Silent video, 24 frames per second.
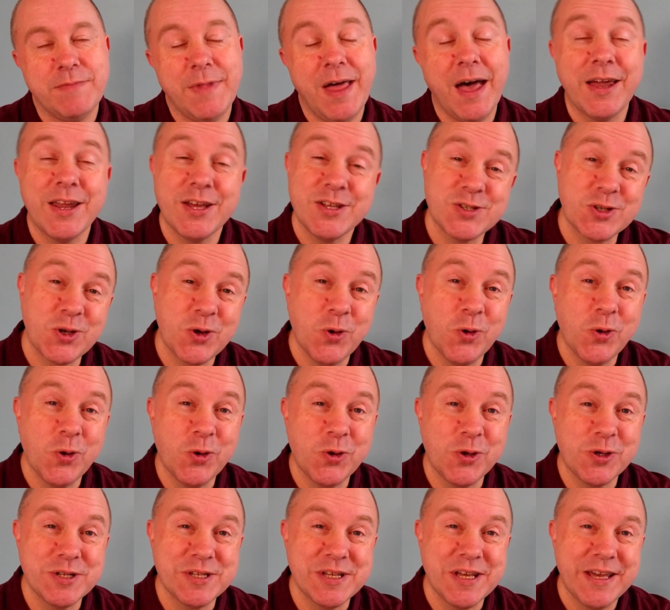And it's
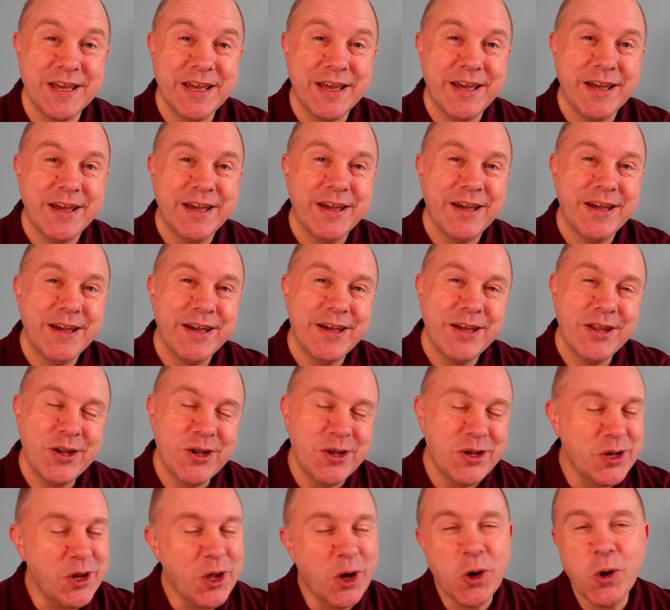called
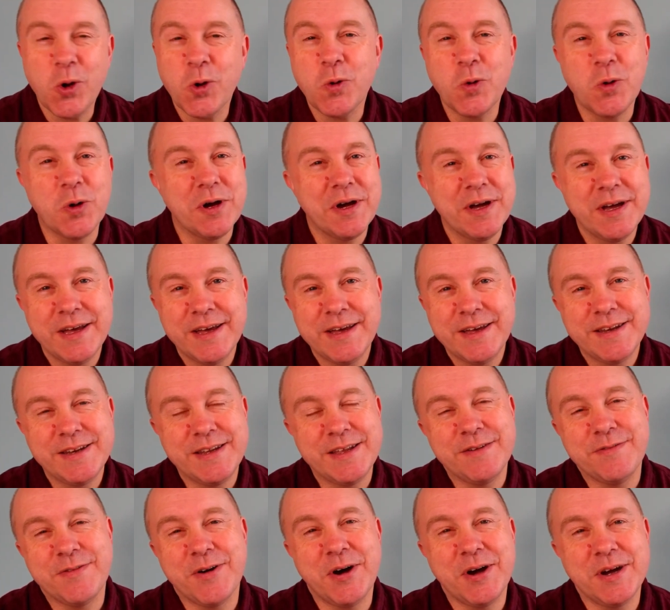No
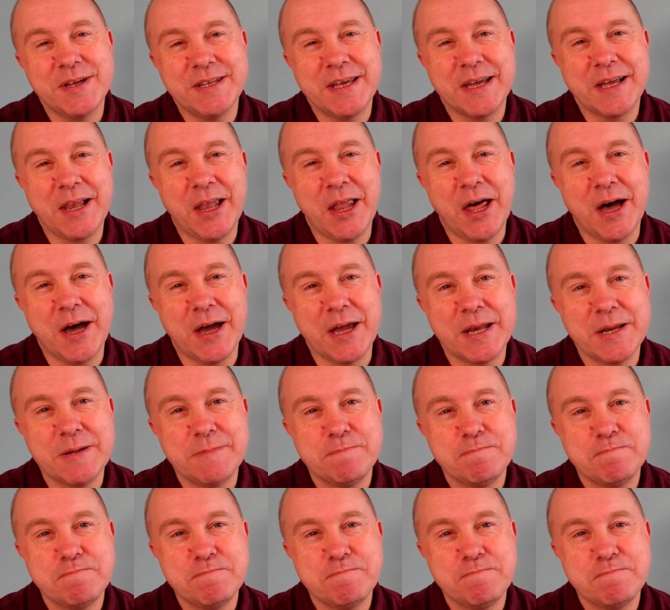Dividing Line.